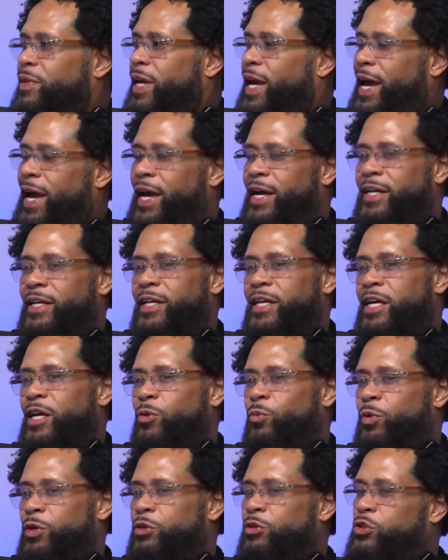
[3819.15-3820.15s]
And
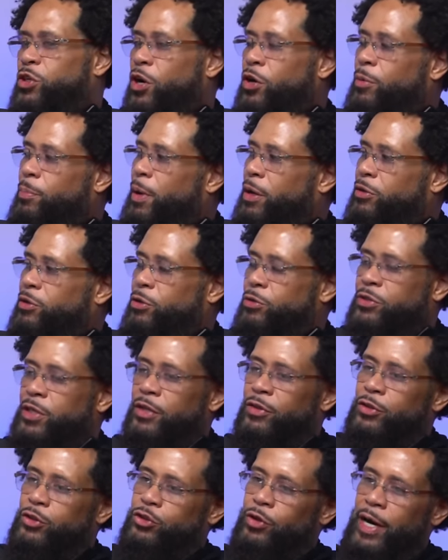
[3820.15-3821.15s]
when you talk about those
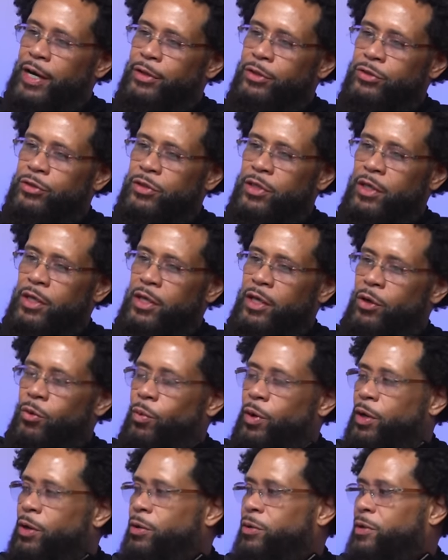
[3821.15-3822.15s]
other trainers,
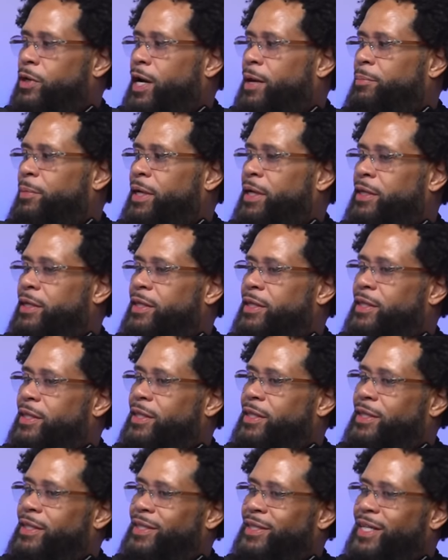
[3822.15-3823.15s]
well, I mean,
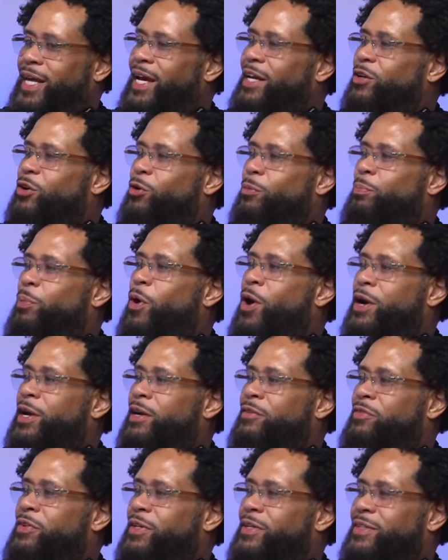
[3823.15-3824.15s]
they know part
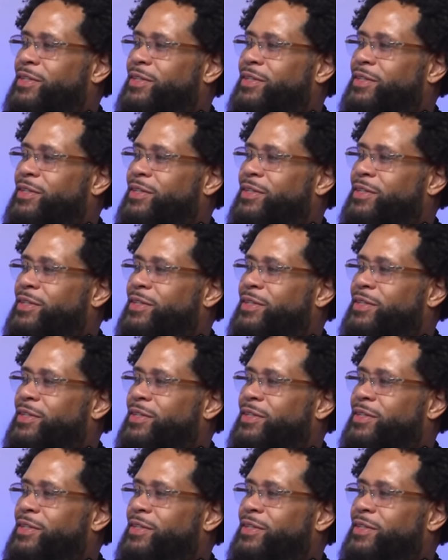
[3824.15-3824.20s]
of it,